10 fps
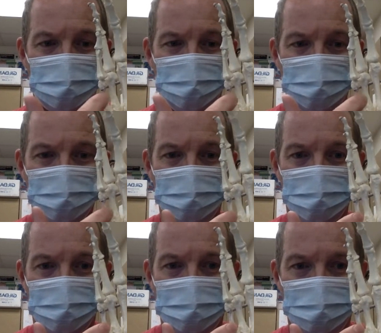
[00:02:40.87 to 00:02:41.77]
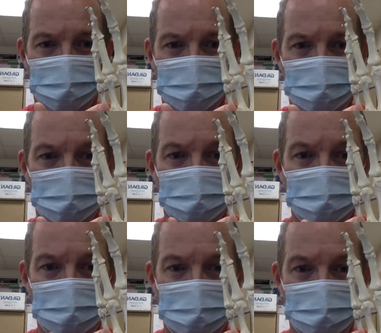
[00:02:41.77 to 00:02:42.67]
finger, and the pinky finger
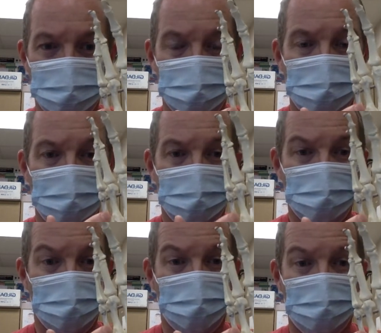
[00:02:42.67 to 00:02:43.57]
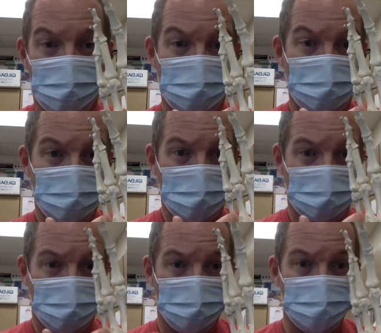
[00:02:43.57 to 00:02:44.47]
gets the 5th
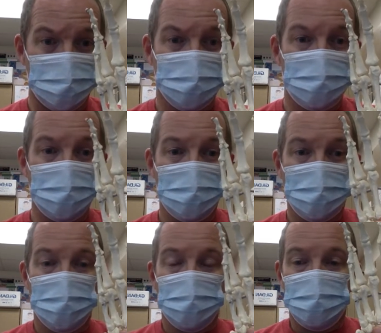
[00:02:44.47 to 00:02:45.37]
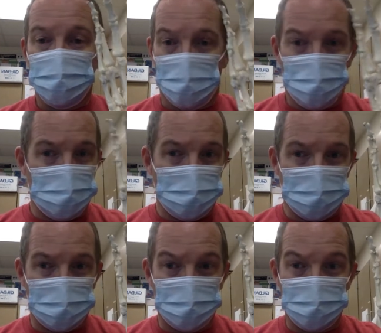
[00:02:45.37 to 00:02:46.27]
metacarpal. So,
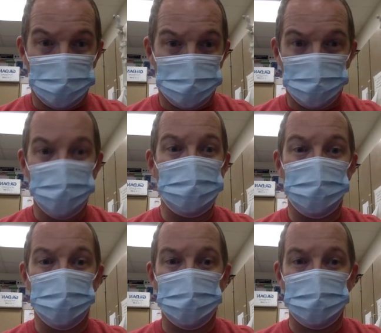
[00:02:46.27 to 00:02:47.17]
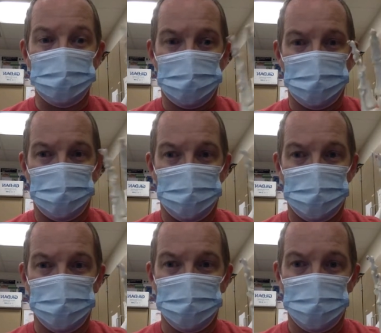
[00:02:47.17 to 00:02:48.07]
the only other bones on the
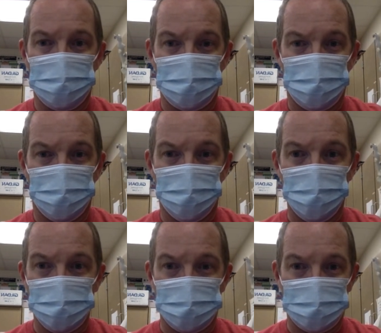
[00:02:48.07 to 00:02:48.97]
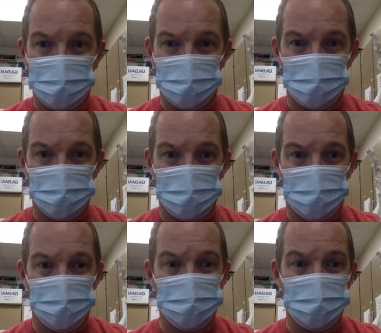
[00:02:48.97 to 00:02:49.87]
hand, 14 on each
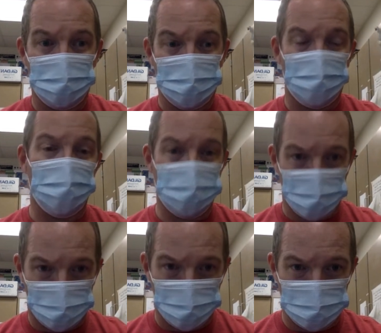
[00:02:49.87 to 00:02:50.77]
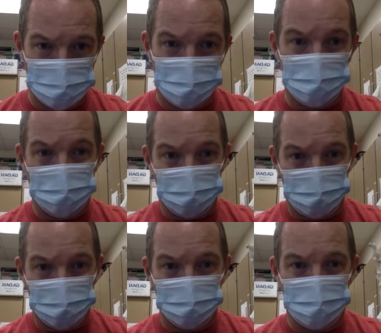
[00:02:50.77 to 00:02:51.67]
hand, and also 14 on each foot,
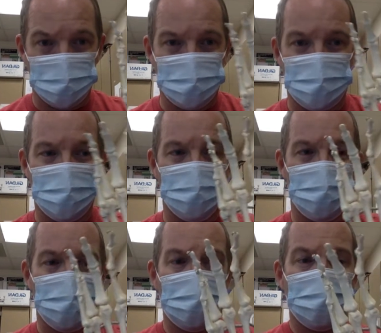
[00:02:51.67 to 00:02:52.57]
we'll get to that in a moment,